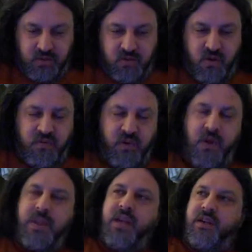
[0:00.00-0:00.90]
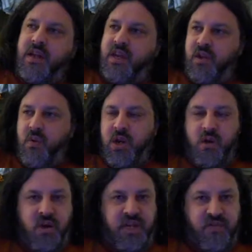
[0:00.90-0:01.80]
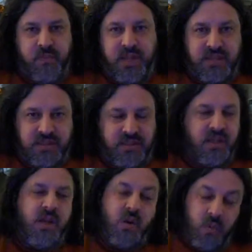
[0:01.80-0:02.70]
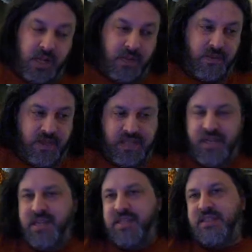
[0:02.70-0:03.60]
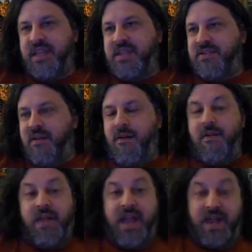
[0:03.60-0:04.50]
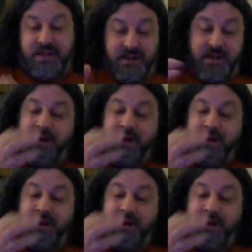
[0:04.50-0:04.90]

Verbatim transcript: So if you're on the internet and you want to go to different places, well, the D N S does all that.